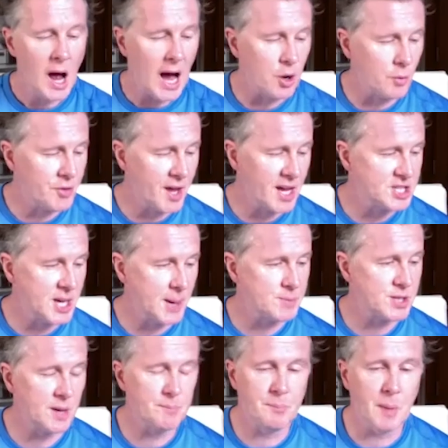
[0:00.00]
I don't think it
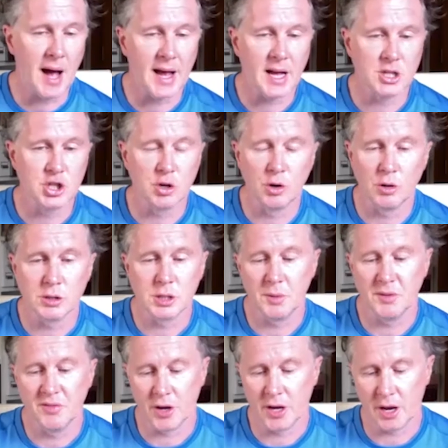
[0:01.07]
tips it back at all, to be
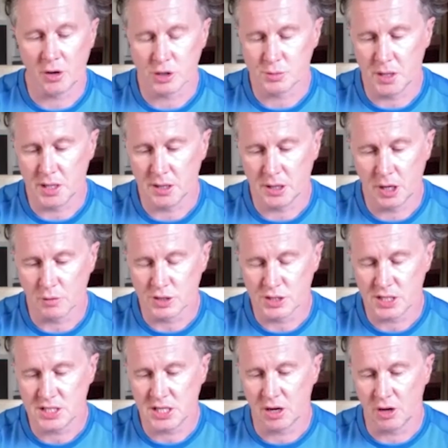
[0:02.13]
very honest, mate. You know,
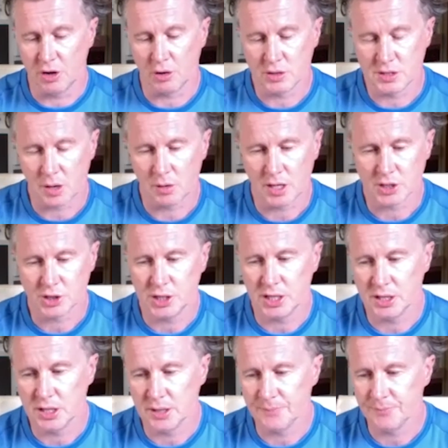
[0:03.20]
City got knocked out last year
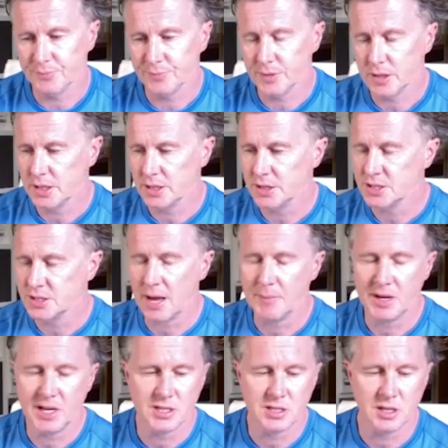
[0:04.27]
in the
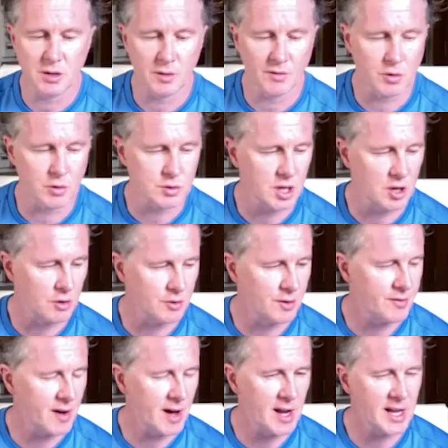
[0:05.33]
semis. You know, of course, they got in the
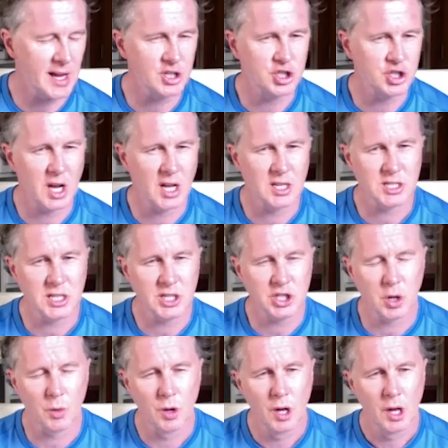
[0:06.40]
final against Chelsea.
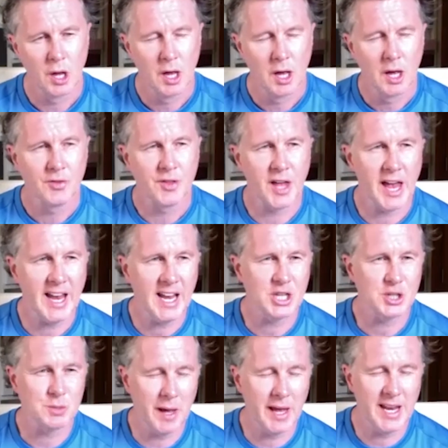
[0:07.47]
So They're
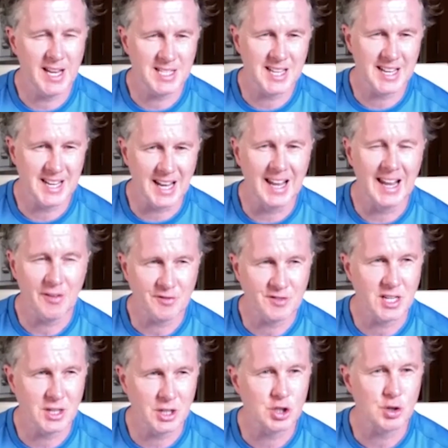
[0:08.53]
inexperienced in
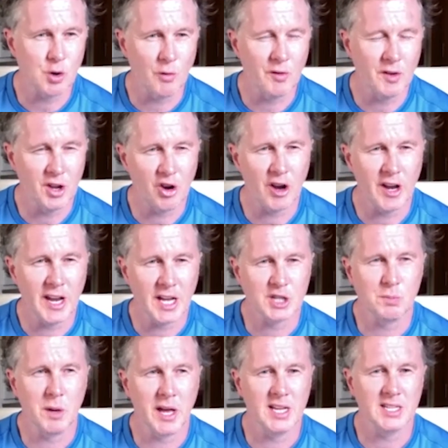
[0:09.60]
lifting the trophy. They're not
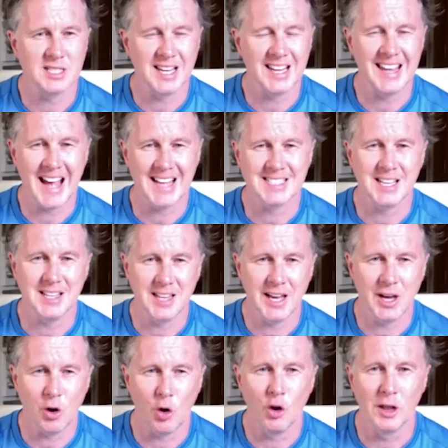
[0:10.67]
inexperienced in getting
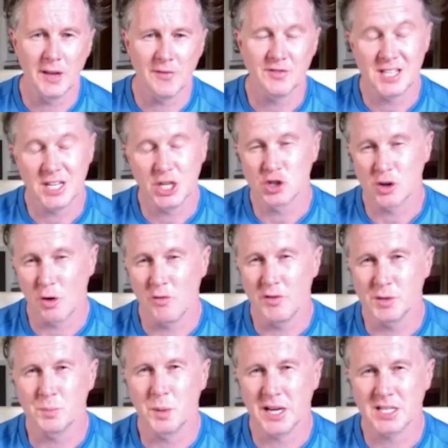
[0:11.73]
there or lifting
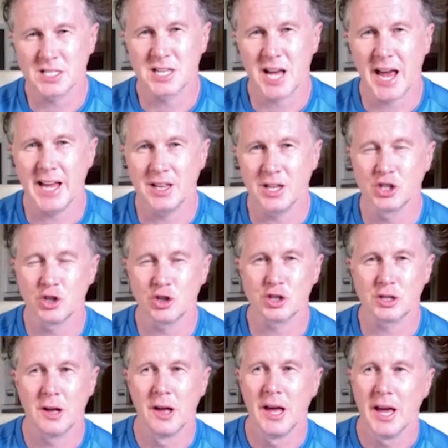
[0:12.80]
trophies per se. They're
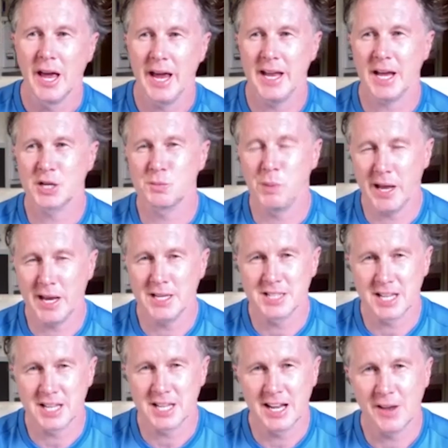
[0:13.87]
just
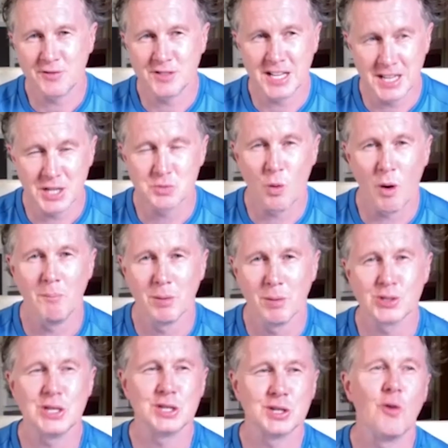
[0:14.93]
inexperienced in lifting this one
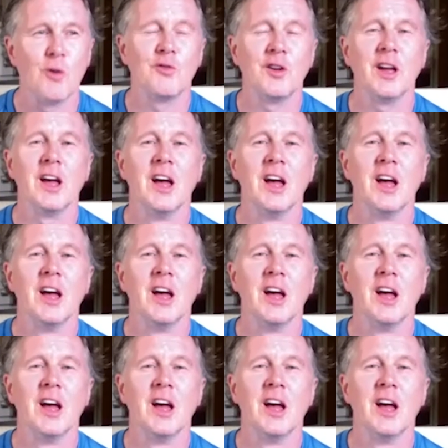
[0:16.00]
bloody trophy.